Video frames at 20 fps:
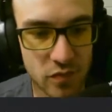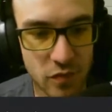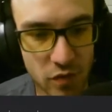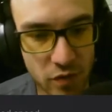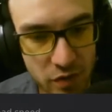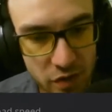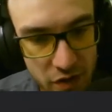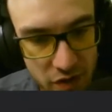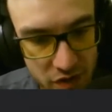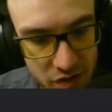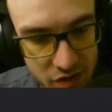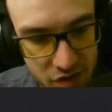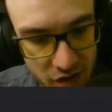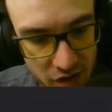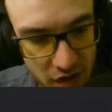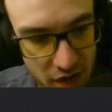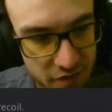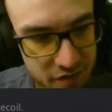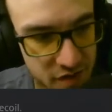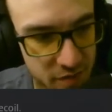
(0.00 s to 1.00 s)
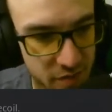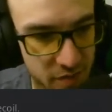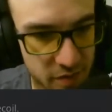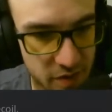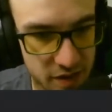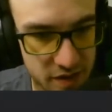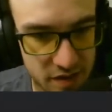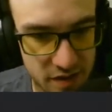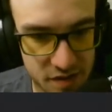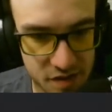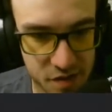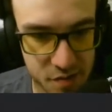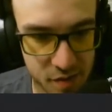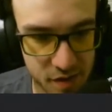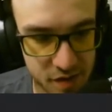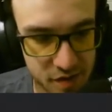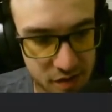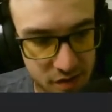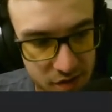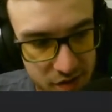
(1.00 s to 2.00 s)
We're going to start off. Some people like to get this
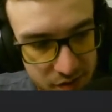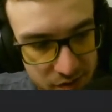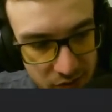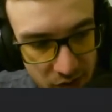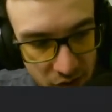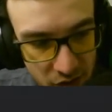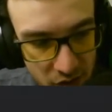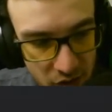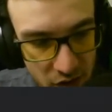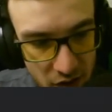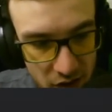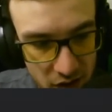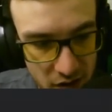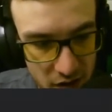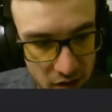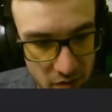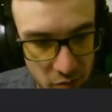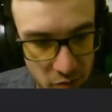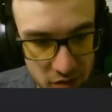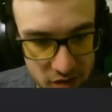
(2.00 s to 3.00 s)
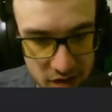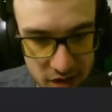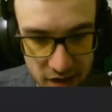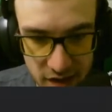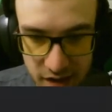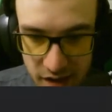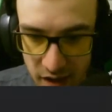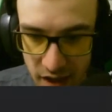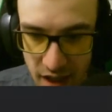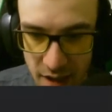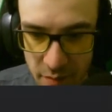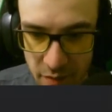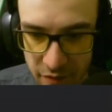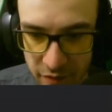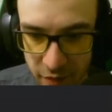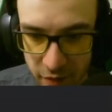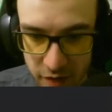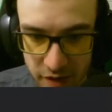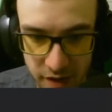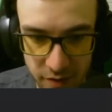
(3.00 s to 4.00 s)
pistol. Once again, I
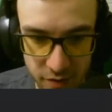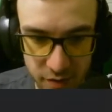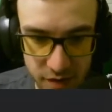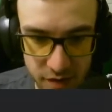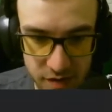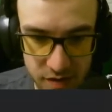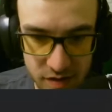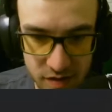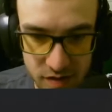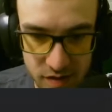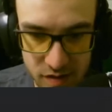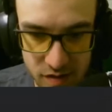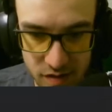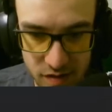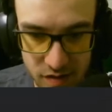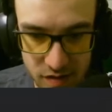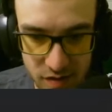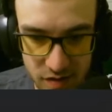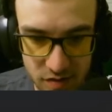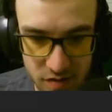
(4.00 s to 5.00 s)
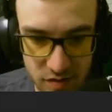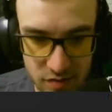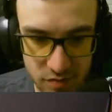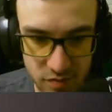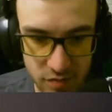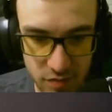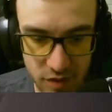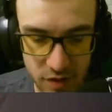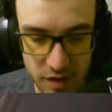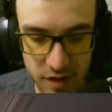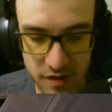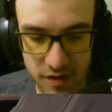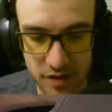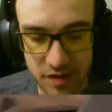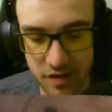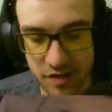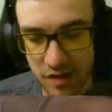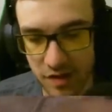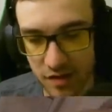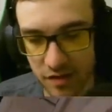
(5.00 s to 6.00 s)
prefer to get one of these. So we're going to get the
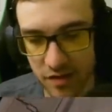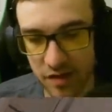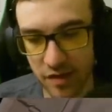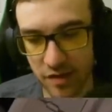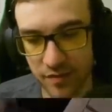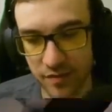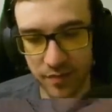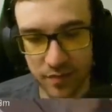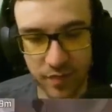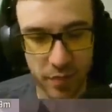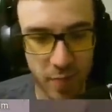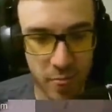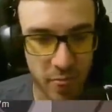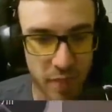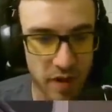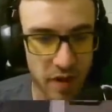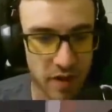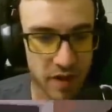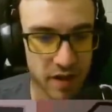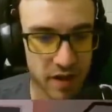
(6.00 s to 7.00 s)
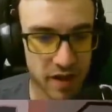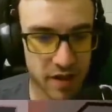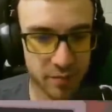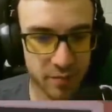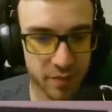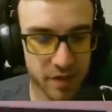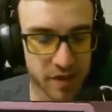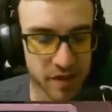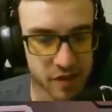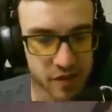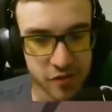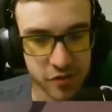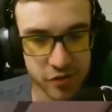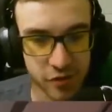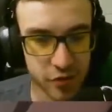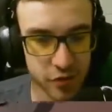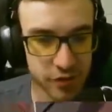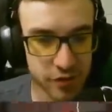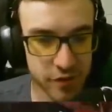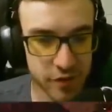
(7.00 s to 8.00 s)
Incendiary. EMP's
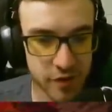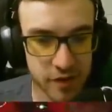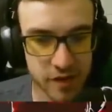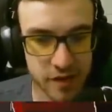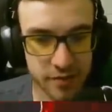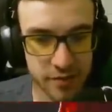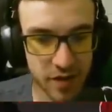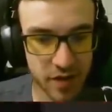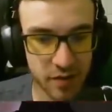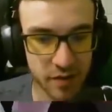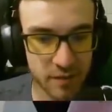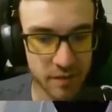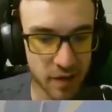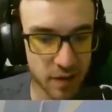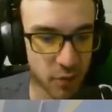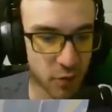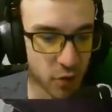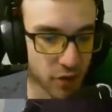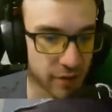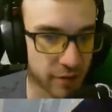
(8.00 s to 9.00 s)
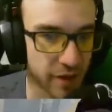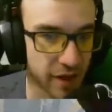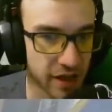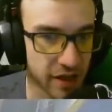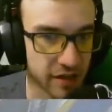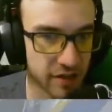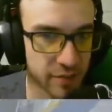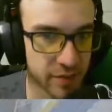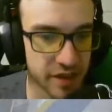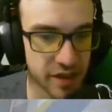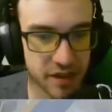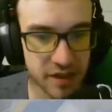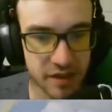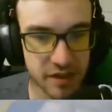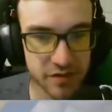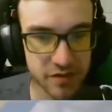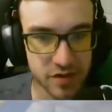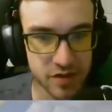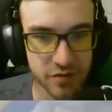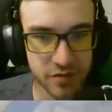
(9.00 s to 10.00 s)
truthfully probably the more competitive pick.
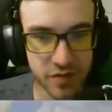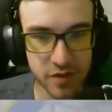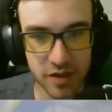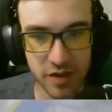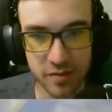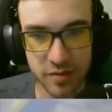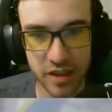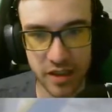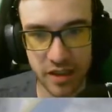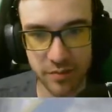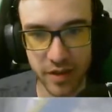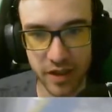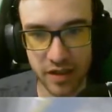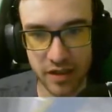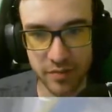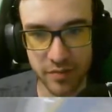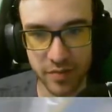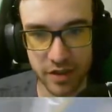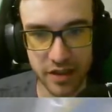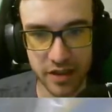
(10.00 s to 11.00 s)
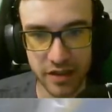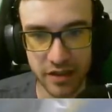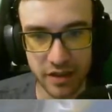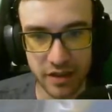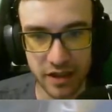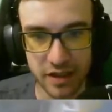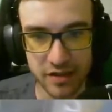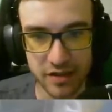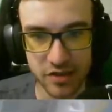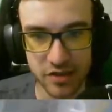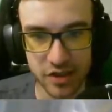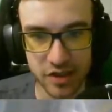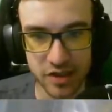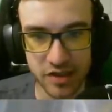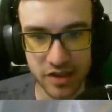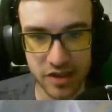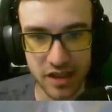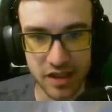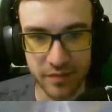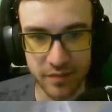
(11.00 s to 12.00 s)
So if you're looking to be a competitive player, I'd suggest
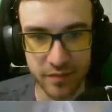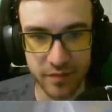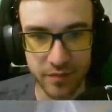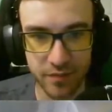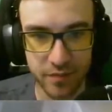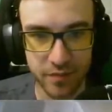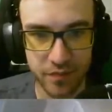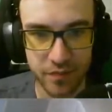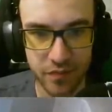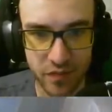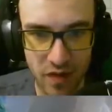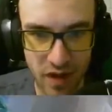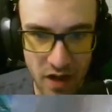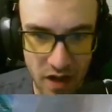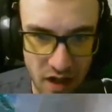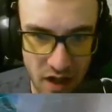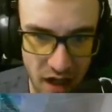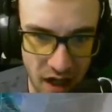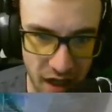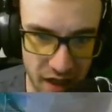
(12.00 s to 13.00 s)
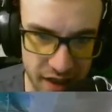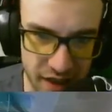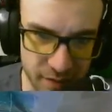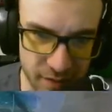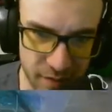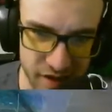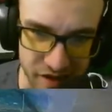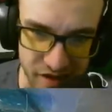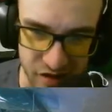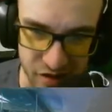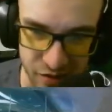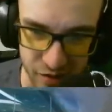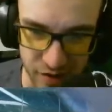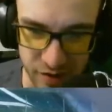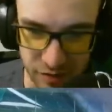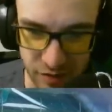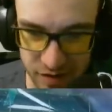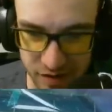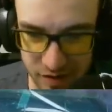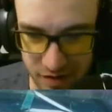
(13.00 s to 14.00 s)
that. I think my screen
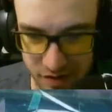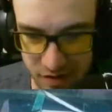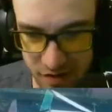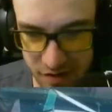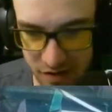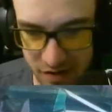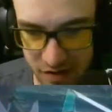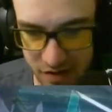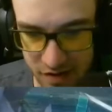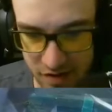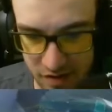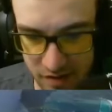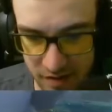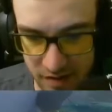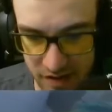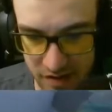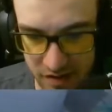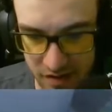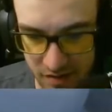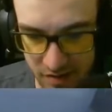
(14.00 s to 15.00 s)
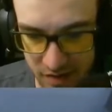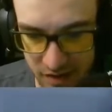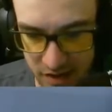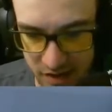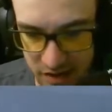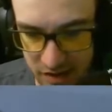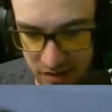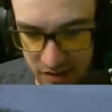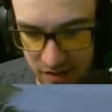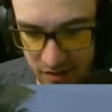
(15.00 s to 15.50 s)
resolution's a little messed up right now.